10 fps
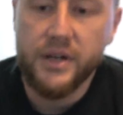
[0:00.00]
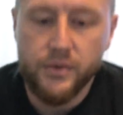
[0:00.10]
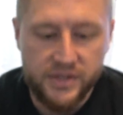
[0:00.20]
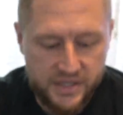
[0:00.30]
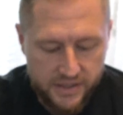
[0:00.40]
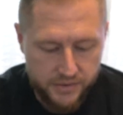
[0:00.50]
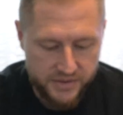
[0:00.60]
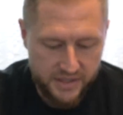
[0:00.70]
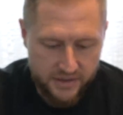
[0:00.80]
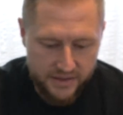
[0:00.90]
to do a sneaker
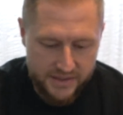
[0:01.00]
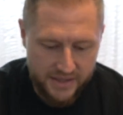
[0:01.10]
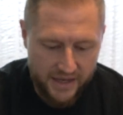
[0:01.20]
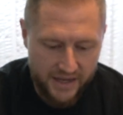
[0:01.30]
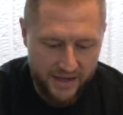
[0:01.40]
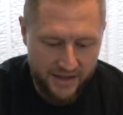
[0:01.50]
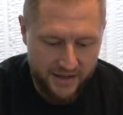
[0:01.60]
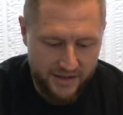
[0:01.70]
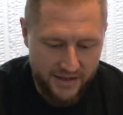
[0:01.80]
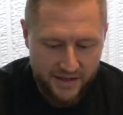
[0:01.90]
series,
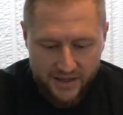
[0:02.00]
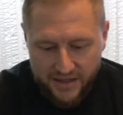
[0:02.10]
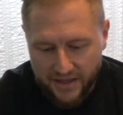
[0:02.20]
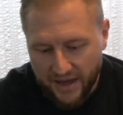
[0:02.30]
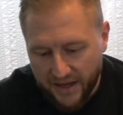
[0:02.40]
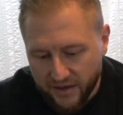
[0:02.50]
and I